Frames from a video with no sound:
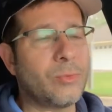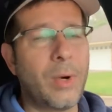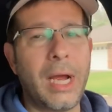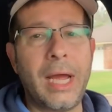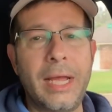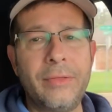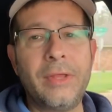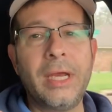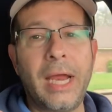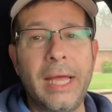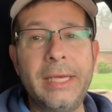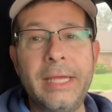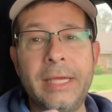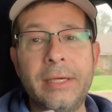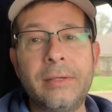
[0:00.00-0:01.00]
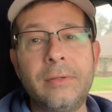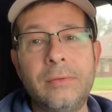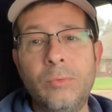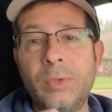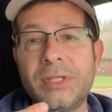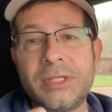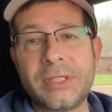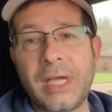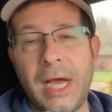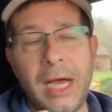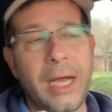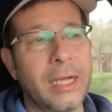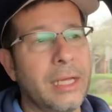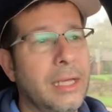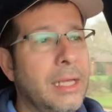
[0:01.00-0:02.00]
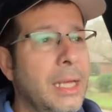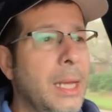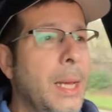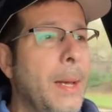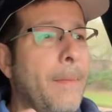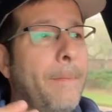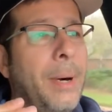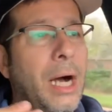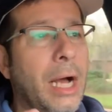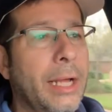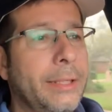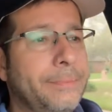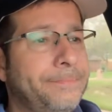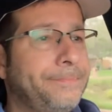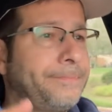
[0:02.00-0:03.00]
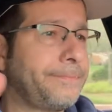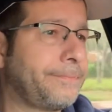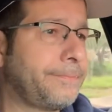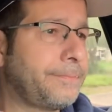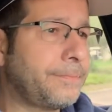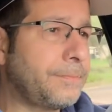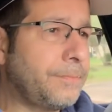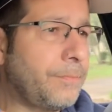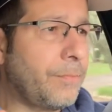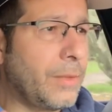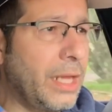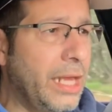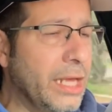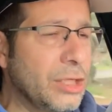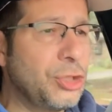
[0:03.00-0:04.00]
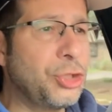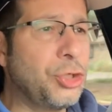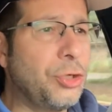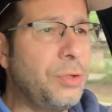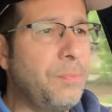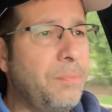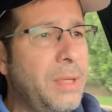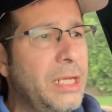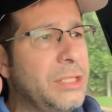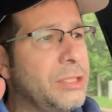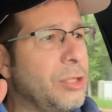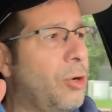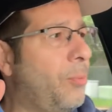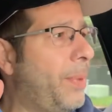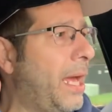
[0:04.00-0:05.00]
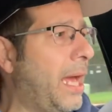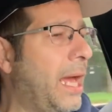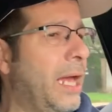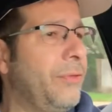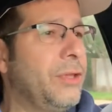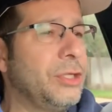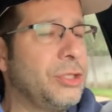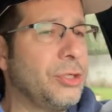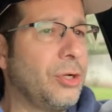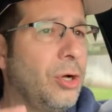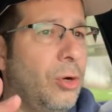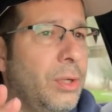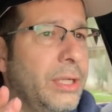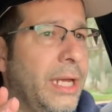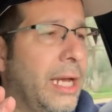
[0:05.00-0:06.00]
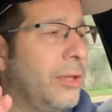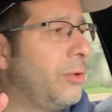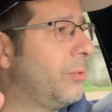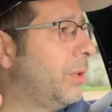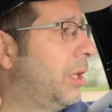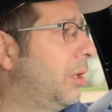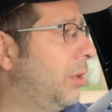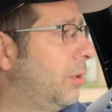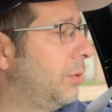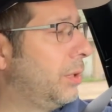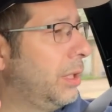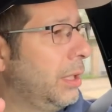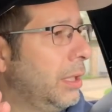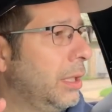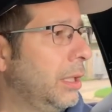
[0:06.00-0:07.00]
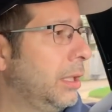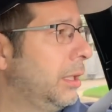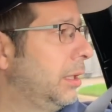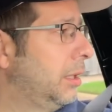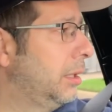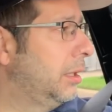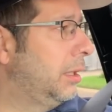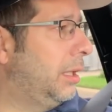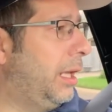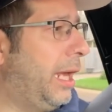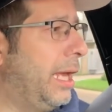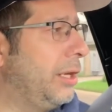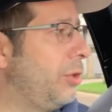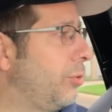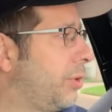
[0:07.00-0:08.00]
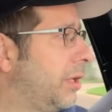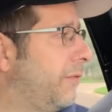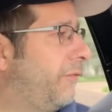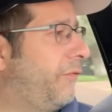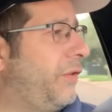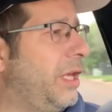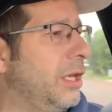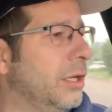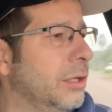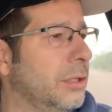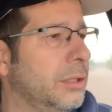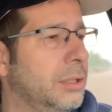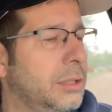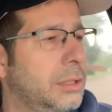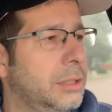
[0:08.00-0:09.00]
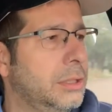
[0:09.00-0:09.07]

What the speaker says: ride than I did with stock. But it shouldn't be so bad that you're going down the road and you can feel